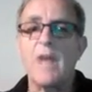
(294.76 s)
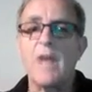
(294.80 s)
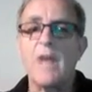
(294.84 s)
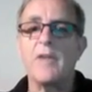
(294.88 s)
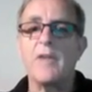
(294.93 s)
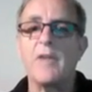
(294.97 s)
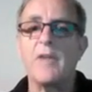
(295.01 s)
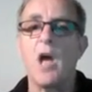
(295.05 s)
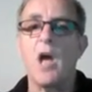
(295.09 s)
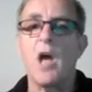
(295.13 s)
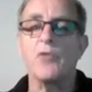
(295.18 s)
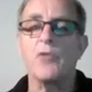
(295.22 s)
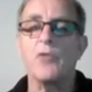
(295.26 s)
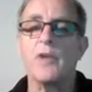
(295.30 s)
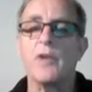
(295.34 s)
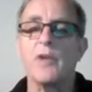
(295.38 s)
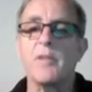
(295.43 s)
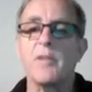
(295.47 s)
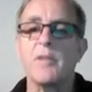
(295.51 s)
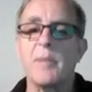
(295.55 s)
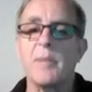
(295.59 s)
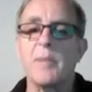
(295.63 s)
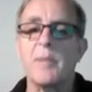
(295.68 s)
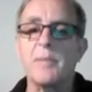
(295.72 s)
having 100
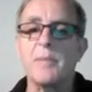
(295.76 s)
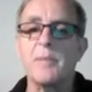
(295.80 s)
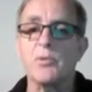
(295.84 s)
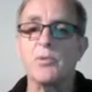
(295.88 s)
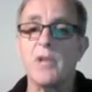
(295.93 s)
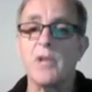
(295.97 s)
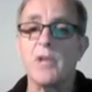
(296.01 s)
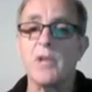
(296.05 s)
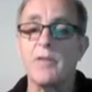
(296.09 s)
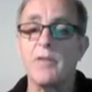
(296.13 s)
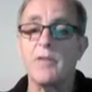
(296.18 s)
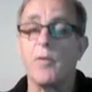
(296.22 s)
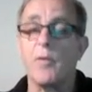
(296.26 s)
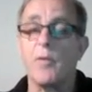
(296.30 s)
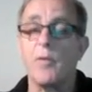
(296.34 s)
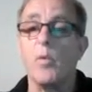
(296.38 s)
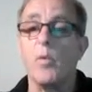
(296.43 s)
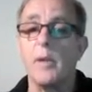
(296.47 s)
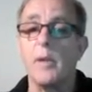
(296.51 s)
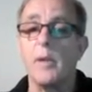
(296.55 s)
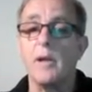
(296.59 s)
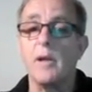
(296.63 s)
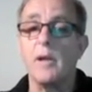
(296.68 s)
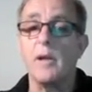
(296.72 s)
other people sell it for
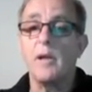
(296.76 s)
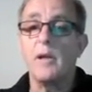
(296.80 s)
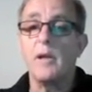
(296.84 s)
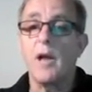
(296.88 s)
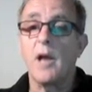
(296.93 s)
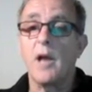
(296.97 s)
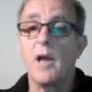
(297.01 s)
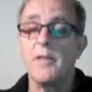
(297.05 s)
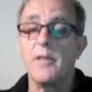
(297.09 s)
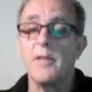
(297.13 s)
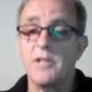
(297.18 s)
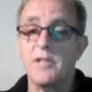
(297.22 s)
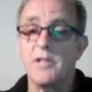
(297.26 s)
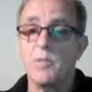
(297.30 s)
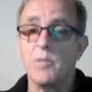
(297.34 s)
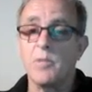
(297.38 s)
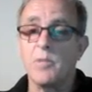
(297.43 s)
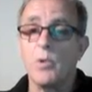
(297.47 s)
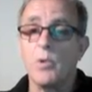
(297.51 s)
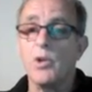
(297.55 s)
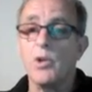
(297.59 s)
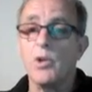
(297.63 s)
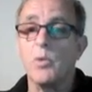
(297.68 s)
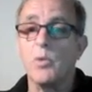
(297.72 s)
me. And this is
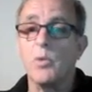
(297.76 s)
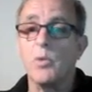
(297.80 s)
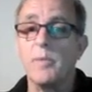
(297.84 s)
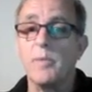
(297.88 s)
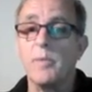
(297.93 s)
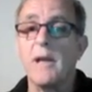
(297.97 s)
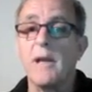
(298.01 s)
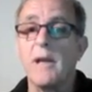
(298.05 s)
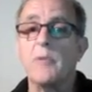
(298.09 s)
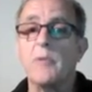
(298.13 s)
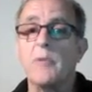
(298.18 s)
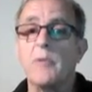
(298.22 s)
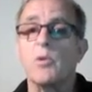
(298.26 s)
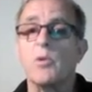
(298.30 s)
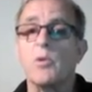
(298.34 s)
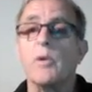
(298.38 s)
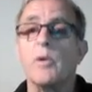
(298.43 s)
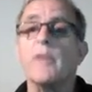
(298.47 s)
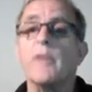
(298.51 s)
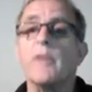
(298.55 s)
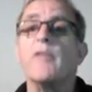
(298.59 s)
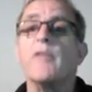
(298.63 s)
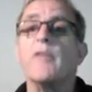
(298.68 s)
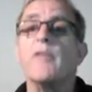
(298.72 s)
what you would be, it's called
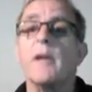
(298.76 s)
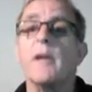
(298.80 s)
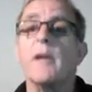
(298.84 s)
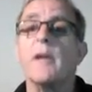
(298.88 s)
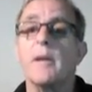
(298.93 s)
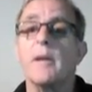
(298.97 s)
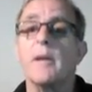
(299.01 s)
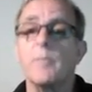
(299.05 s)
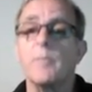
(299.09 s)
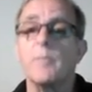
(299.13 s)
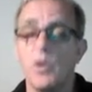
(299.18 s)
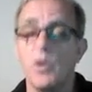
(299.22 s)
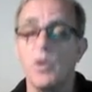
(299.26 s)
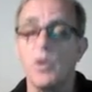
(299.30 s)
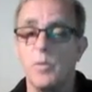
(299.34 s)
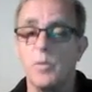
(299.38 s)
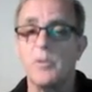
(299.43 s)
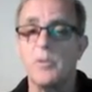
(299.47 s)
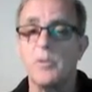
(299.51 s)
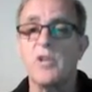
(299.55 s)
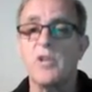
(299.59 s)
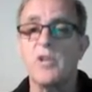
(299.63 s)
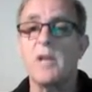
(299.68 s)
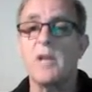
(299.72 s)
an affiliate. You would be
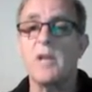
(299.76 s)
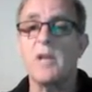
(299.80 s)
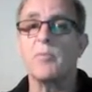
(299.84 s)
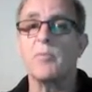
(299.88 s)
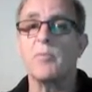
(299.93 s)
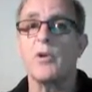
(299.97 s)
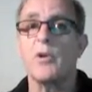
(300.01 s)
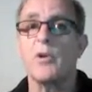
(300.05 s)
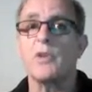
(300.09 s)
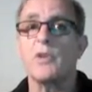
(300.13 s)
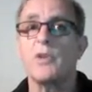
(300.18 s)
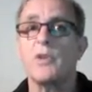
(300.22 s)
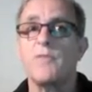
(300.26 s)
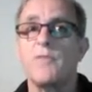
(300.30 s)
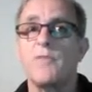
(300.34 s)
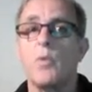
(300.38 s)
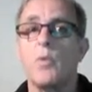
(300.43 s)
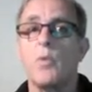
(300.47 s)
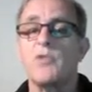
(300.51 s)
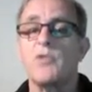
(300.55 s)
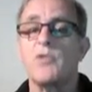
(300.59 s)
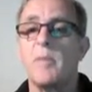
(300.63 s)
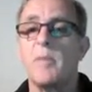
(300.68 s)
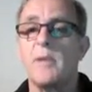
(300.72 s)
selling products for
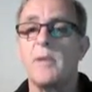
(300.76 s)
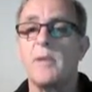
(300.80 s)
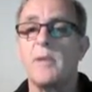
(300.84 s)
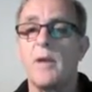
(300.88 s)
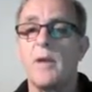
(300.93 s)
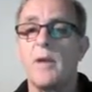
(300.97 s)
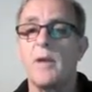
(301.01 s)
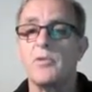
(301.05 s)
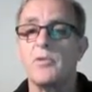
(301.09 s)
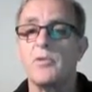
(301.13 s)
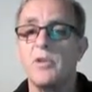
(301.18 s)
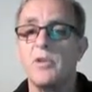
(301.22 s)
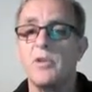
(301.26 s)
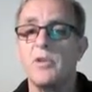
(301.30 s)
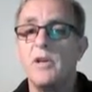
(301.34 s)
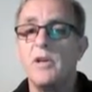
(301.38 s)
somebody else.